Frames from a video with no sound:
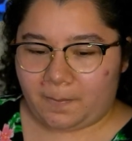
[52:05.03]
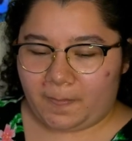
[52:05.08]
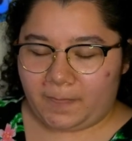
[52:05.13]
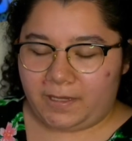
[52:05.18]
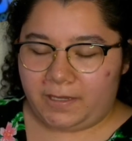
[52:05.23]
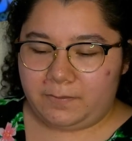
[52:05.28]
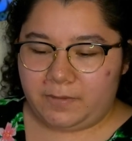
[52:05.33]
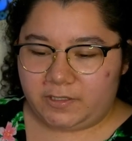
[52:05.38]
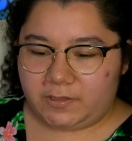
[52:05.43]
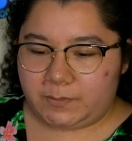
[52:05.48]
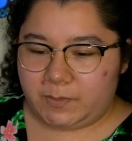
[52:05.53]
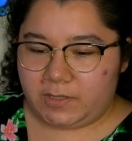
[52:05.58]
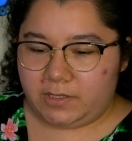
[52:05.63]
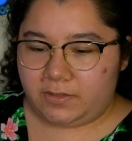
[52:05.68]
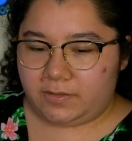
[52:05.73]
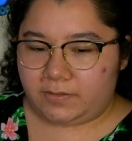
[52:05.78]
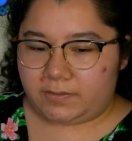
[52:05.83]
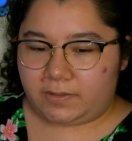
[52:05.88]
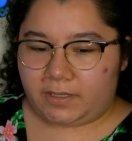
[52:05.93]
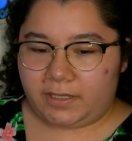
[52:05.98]
It must be
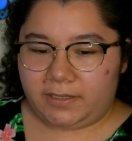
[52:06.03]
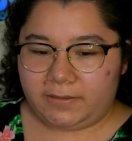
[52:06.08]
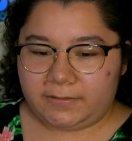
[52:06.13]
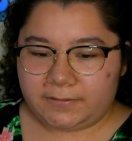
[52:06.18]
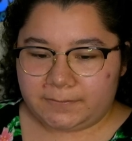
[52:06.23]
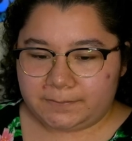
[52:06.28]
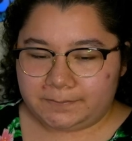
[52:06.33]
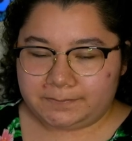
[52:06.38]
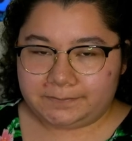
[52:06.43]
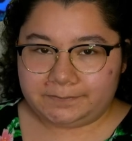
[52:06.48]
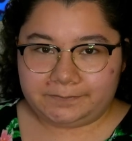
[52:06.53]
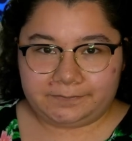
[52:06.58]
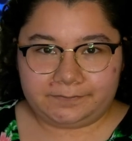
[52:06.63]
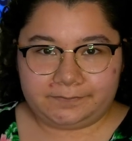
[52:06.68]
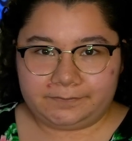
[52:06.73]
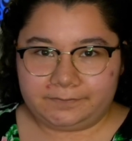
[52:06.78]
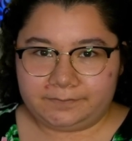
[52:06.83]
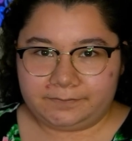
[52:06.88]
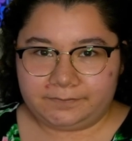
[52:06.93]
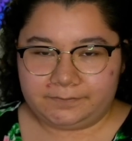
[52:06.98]
good, right?
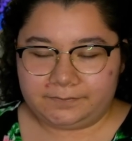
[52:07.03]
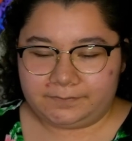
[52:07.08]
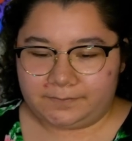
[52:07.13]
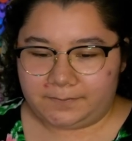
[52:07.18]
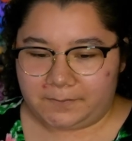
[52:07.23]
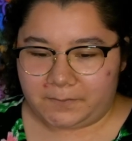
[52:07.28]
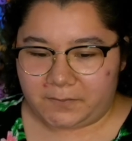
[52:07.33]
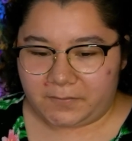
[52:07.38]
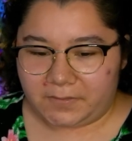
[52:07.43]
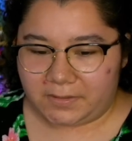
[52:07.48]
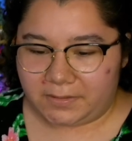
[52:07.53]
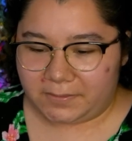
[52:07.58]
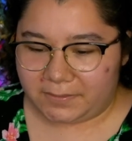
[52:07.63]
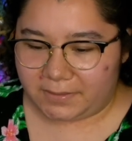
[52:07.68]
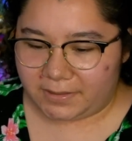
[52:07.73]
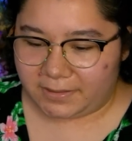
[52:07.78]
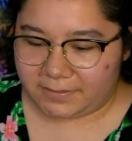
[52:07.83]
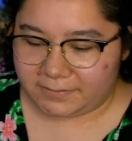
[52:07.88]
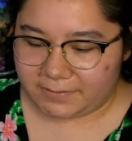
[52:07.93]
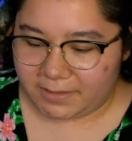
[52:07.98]

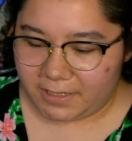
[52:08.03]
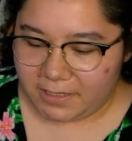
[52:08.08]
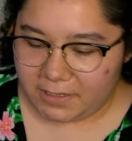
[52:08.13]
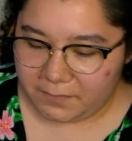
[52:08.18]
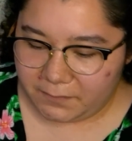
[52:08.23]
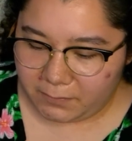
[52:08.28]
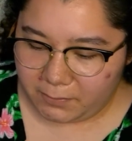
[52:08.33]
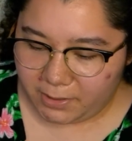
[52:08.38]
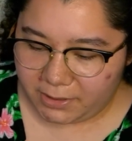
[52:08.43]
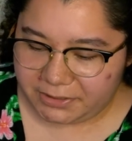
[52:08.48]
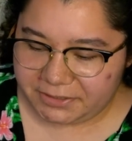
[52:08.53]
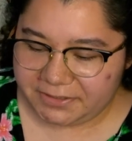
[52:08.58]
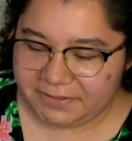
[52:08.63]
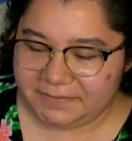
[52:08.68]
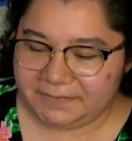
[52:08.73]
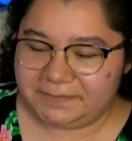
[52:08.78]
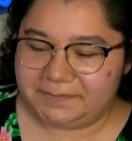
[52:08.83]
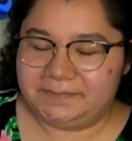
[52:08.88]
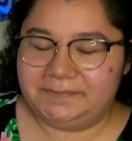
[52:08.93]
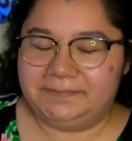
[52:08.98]
Okay, thank you for watching.